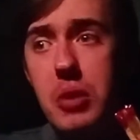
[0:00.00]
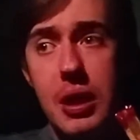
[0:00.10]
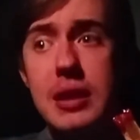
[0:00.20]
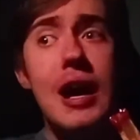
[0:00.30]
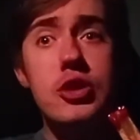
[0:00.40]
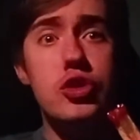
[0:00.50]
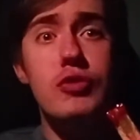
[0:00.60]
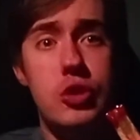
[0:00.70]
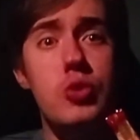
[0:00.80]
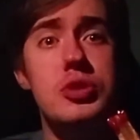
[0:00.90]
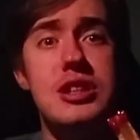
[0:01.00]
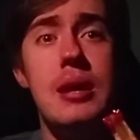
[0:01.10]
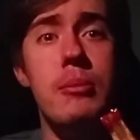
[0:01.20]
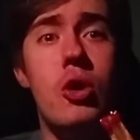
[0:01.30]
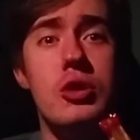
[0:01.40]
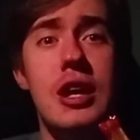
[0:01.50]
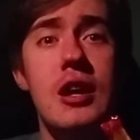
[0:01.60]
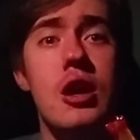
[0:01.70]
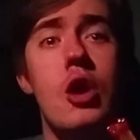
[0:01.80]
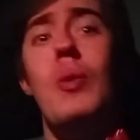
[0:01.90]
a Tuesday
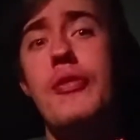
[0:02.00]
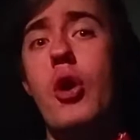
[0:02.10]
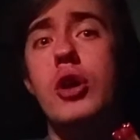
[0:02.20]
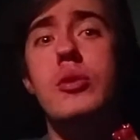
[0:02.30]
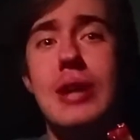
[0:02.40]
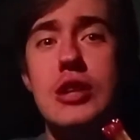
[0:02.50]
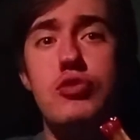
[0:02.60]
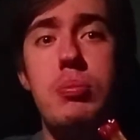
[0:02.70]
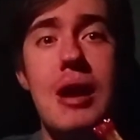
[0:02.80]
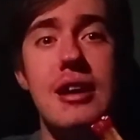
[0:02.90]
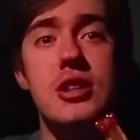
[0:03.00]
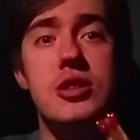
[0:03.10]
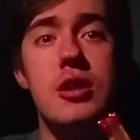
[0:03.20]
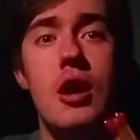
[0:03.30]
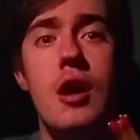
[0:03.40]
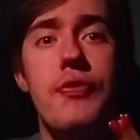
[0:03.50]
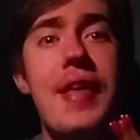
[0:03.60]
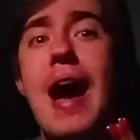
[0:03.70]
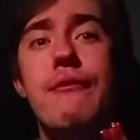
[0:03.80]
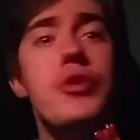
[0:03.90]
morning when the oil gets replaced, they
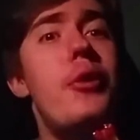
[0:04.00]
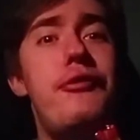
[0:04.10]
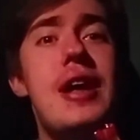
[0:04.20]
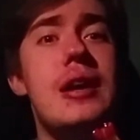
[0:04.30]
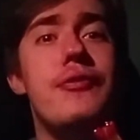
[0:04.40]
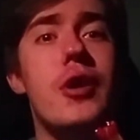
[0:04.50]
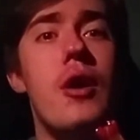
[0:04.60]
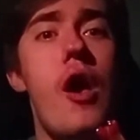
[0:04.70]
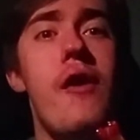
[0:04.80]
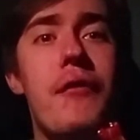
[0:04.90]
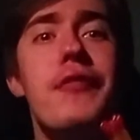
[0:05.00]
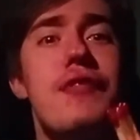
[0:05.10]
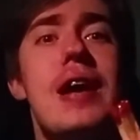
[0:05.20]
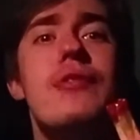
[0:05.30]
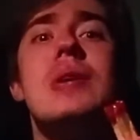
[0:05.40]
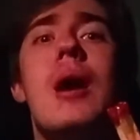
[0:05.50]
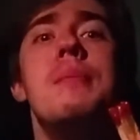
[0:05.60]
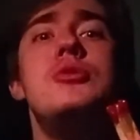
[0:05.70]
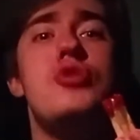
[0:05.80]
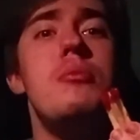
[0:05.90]
have no flavour. The flavour
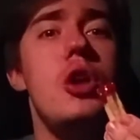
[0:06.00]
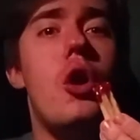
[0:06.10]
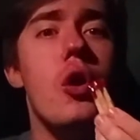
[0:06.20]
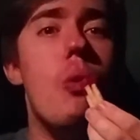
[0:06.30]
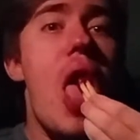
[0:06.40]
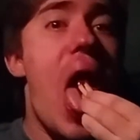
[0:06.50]
comes from the oil.